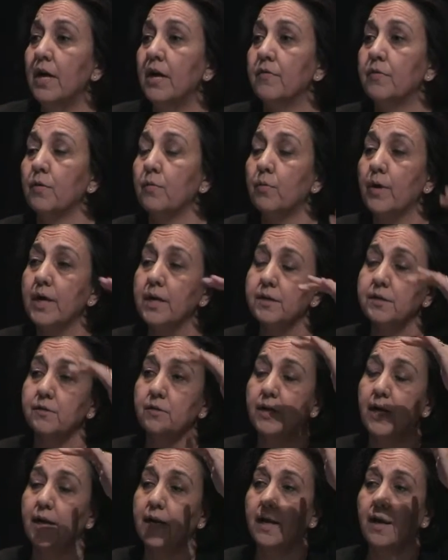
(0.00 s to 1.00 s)
The rates are
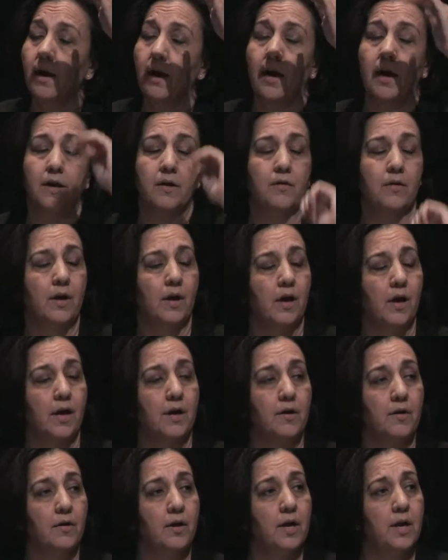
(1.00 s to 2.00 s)
getting higher and
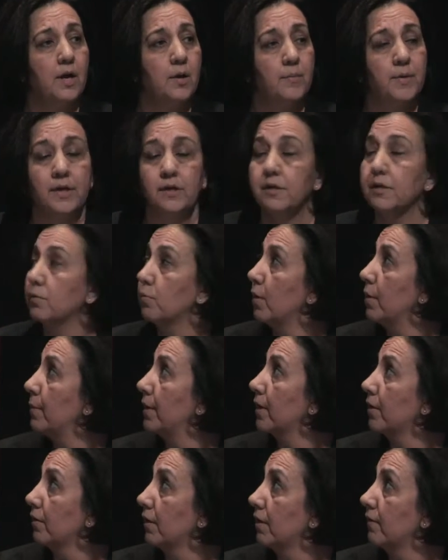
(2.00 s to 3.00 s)
higher because
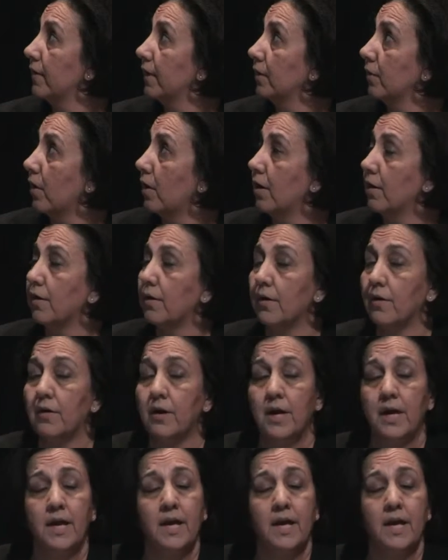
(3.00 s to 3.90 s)
women are living longer.